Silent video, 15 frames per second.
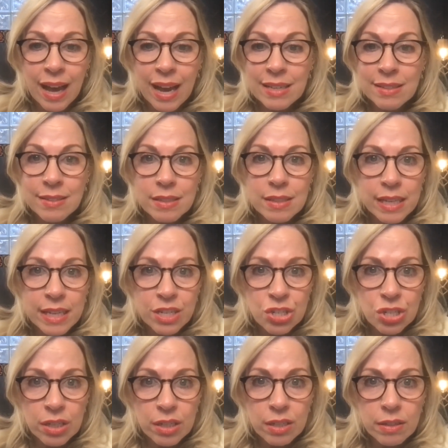
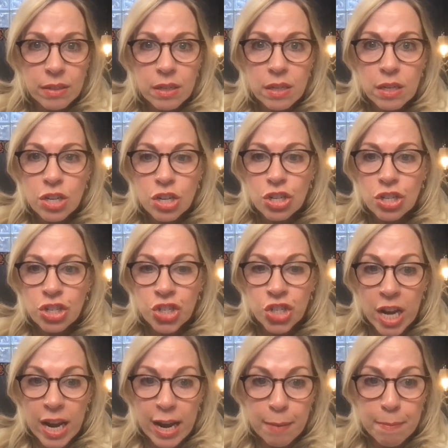isolation,
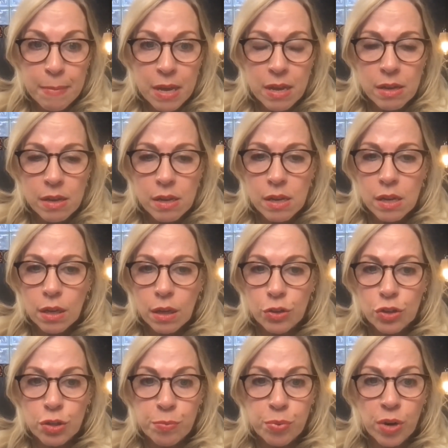shame,
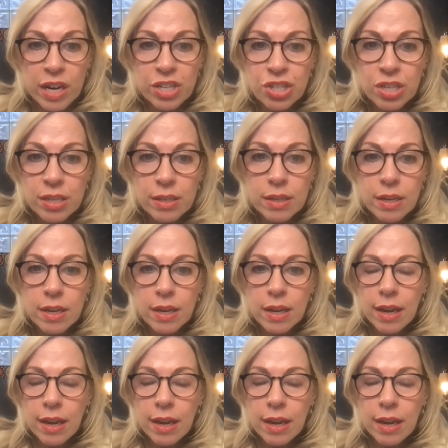depression,